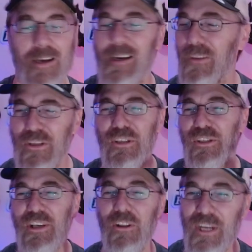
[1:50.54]
This is
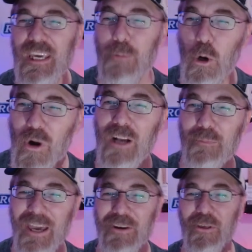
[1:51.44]
still an emo rock
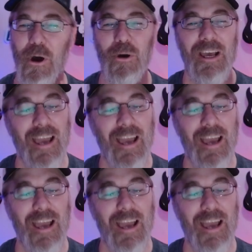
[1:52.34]
band, though,